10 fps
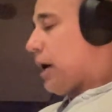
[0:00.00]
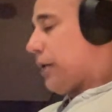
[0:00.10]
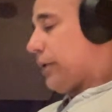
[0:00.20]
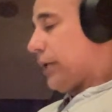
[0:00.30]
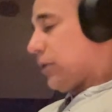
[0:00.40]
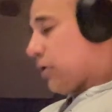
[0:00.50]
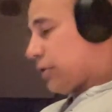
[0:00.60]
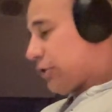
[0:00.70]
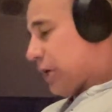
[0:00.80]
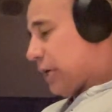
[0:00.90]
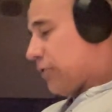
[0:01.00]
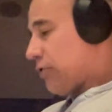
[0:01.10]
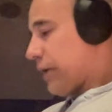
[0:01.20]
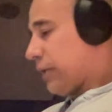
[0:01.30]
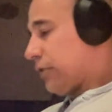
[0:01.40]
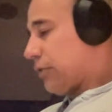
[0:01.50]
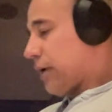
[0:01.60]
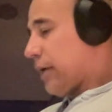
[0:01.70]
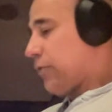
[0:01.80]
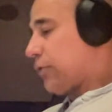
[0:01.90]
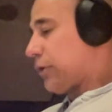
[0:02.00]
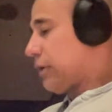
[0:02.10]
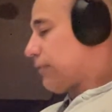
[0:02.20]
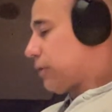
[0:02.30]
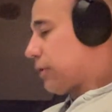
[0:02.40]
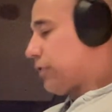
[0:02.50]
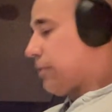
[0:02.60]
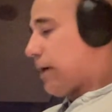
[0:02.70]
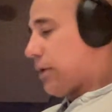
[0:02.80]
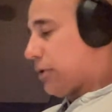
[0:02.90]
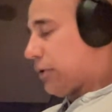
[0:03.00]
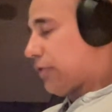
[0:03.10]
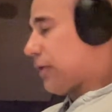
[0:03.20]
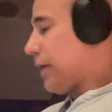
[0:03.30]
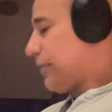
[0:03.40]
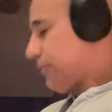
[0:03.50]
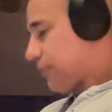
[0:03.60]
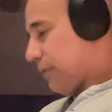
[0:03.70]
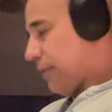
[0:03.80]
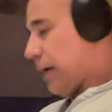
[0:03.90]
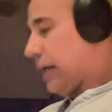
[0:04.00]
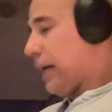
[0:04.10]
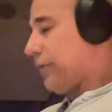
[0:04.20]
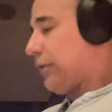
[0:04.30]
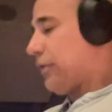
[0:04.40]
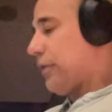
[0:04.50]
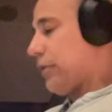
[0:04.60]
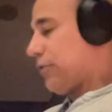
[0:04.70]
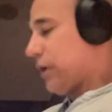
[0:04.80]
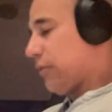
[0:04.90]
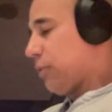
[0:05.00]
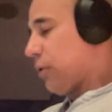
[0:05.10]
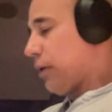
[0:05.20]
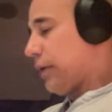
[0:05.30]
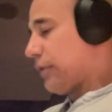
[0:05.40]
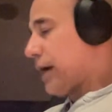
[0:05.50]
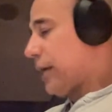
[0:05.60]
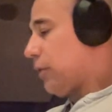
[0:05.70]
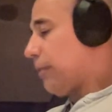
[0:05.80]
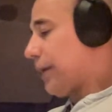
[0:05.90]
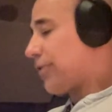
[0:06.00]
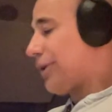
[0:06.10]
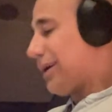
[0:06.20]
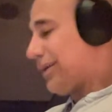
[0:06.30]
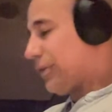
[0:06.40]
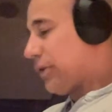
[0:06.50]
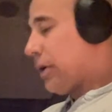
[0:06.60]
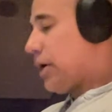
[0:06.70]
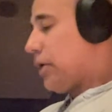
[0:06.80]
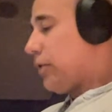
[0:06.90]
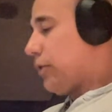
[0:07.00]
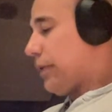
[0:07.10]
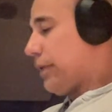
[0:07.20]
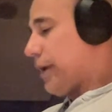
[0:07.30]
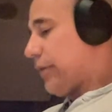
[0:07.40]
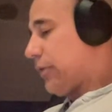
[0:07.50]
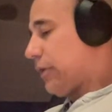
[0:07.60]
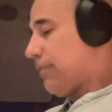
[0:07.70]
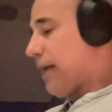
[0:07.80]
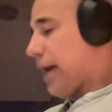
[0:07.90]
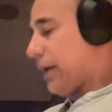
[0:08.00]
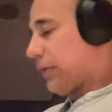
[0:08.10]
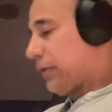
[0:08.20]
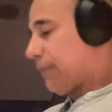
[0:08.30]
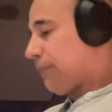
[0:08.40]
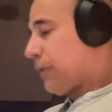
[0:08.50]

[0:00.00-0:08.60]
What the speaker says: Unlike long chain triglycerides, which are converted to monoglycerides and free fatty acids and then transported as chylomicrons to the intestinal lymphatics.